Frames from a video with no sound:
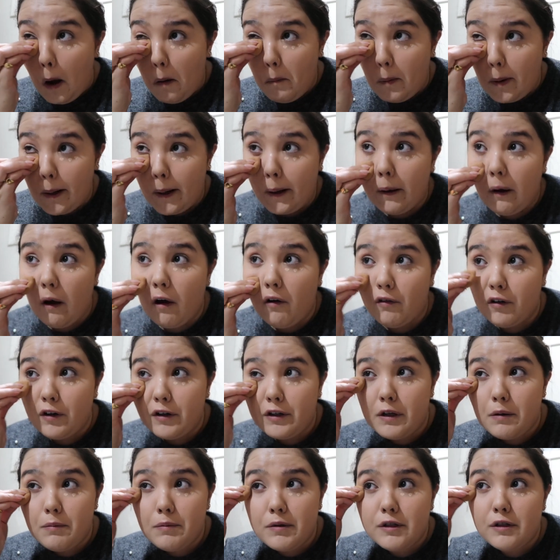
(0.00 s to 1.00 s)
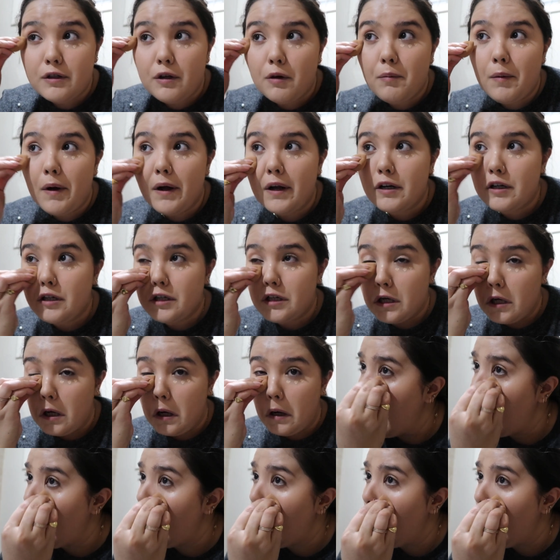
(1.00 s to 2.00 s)
but it covers up so much.
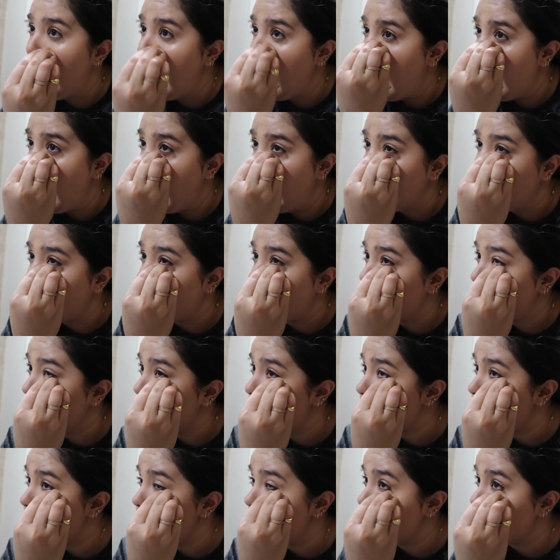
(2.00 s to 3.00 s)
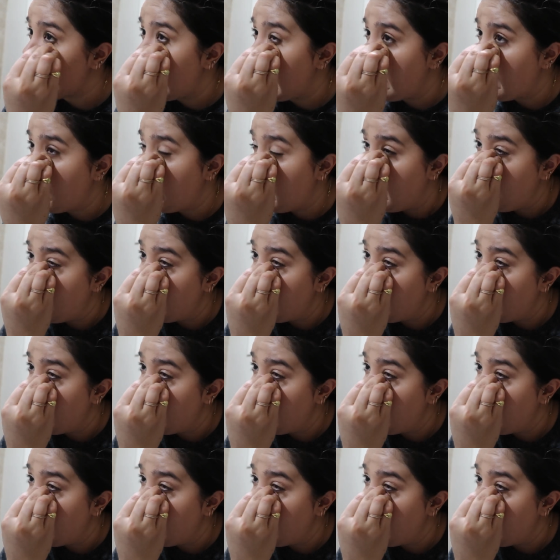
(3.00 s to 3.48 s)
See that?